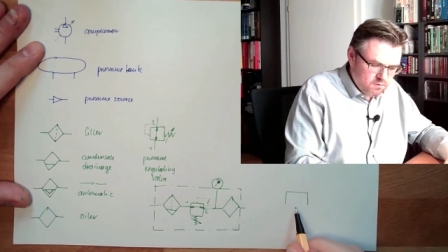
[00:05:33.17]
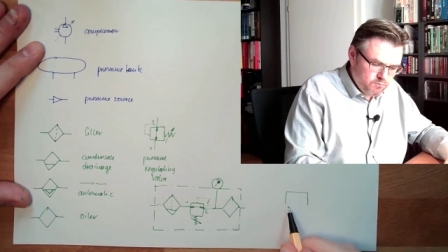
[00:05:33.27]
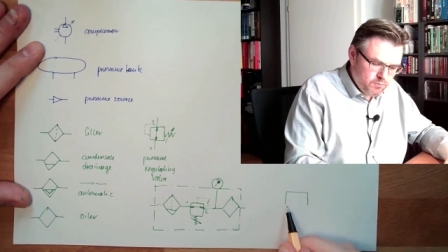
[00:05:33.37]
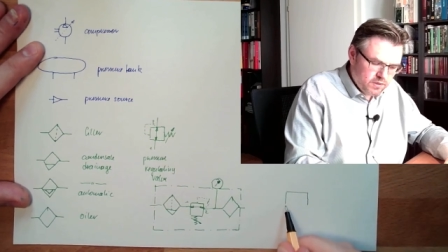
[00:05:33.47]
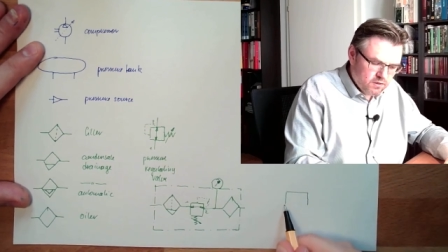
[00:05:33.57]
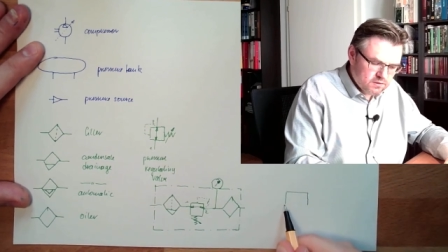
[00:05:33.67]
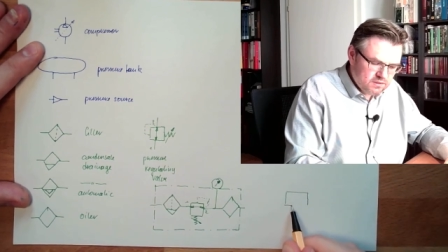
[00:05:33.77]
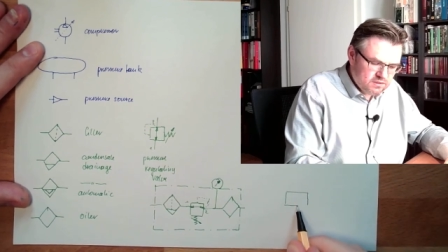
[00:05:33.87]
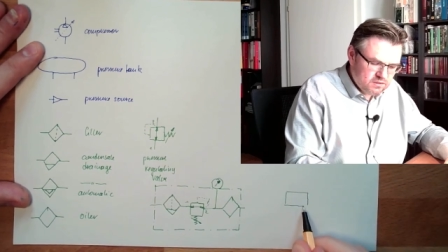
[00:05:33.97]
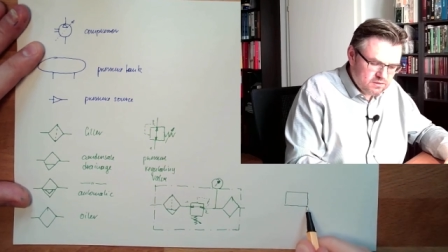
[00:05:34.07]
Because
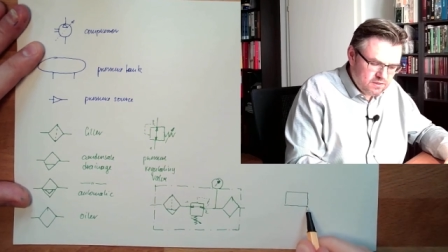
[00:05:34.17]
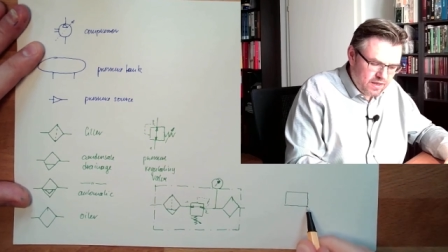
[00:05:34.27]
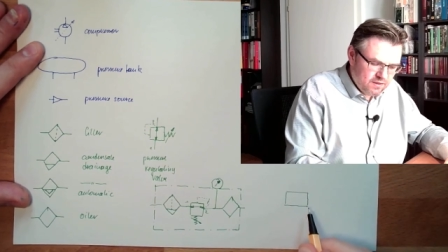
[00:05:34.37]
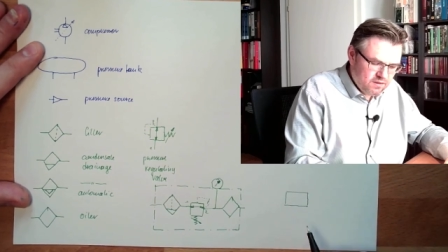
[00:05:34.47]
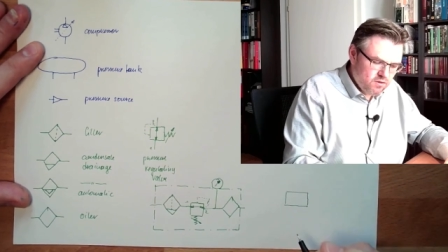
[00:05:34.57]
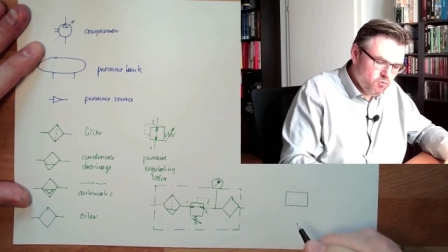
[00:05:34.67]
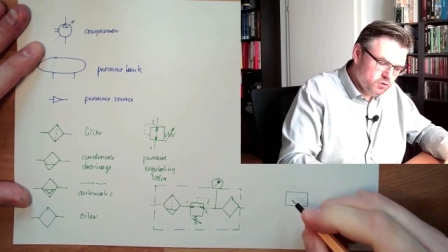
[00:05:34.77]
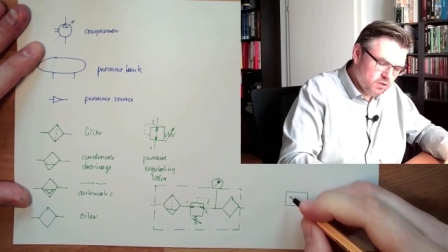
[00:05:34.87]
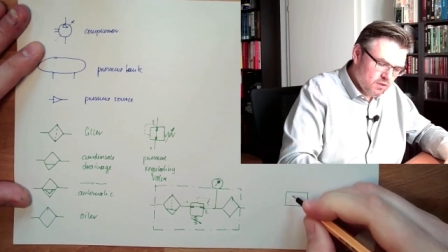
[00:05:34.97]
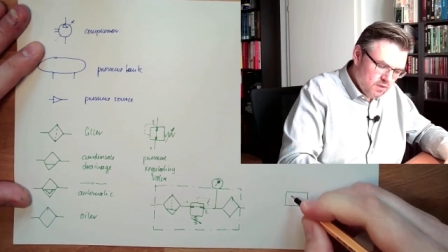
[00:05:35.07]
it's that
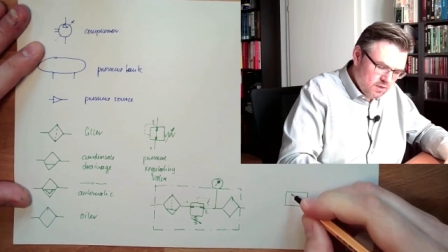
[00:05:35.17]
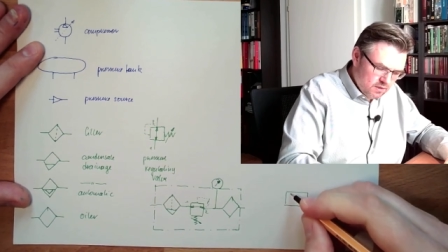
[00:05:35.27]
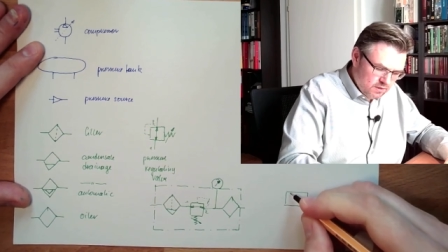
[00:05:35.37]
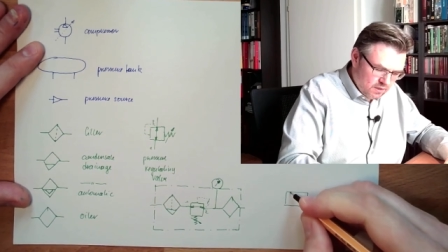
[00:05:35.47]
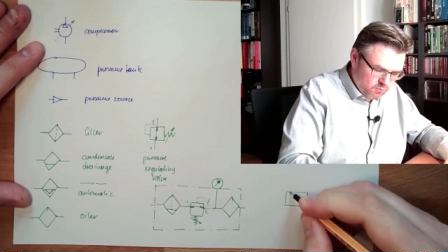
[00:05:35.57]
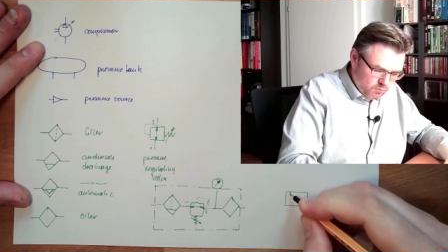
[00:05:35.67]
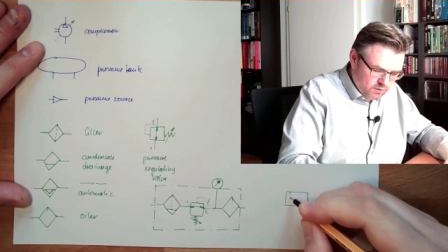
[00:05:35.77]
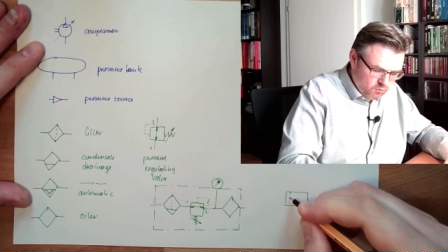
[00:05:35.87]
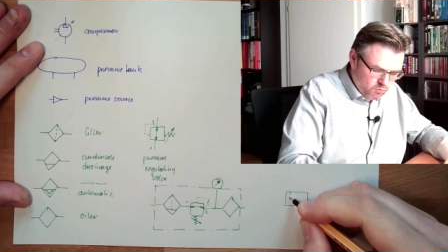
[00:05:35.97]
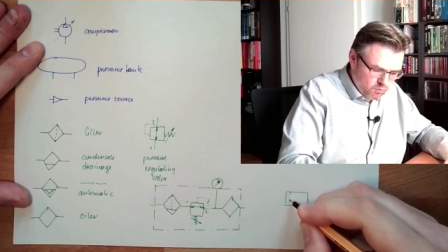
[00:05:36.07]
usual that we
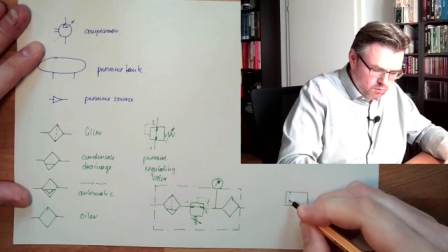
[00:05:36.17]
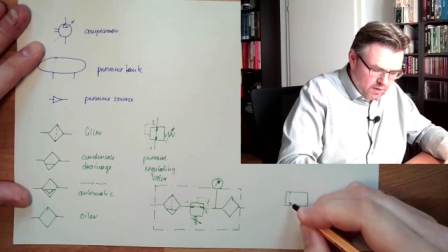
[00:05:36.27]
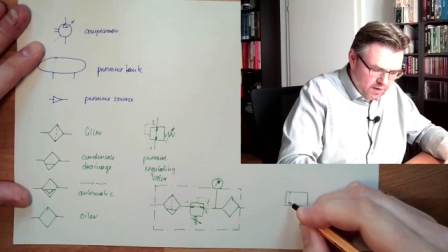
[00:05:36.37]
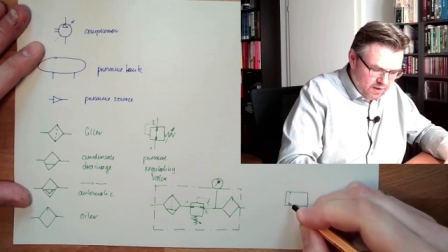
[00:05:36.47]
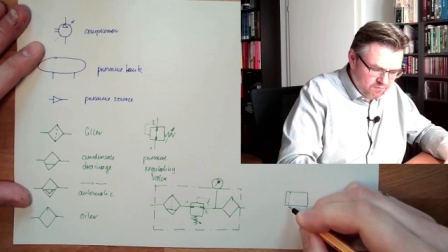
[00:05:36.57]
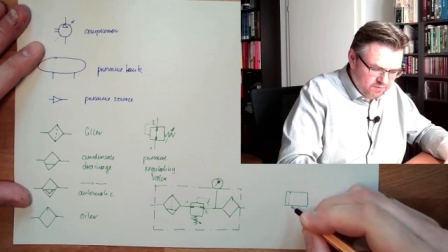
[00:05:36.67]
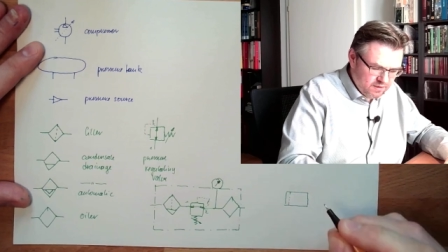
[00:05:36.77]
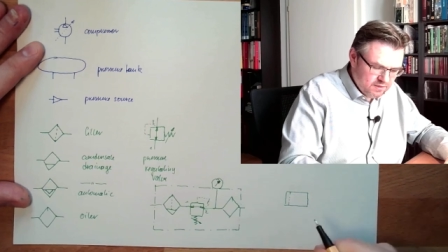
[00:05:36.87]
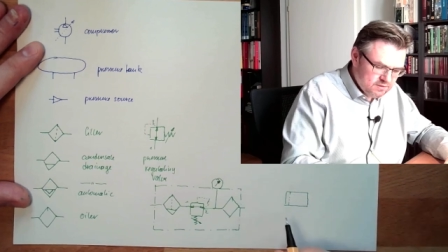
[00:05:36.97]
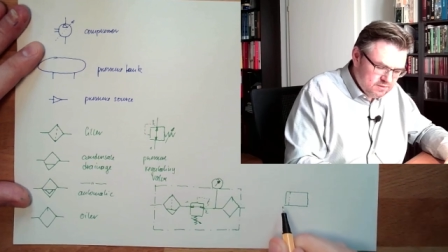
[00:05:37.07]
do have
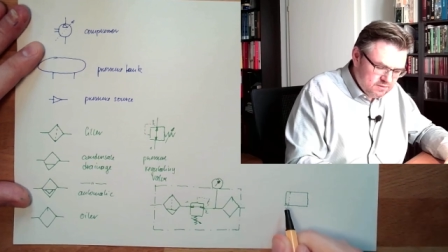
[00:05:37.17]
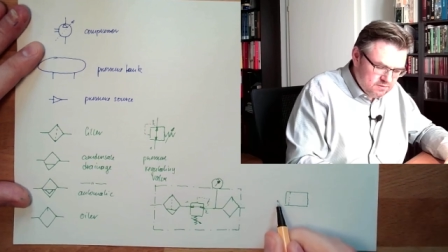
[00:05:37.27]
this